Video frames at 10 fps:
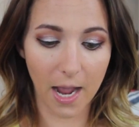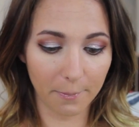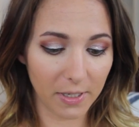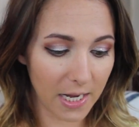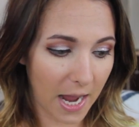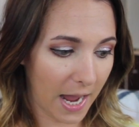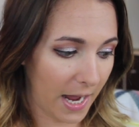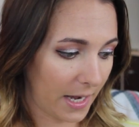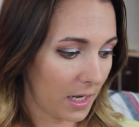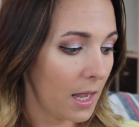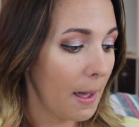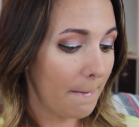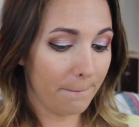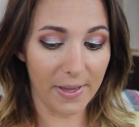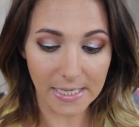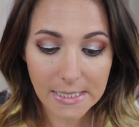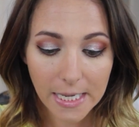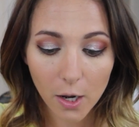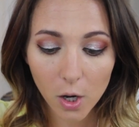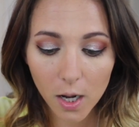I'm going to add
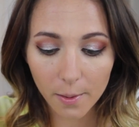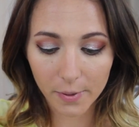mascara.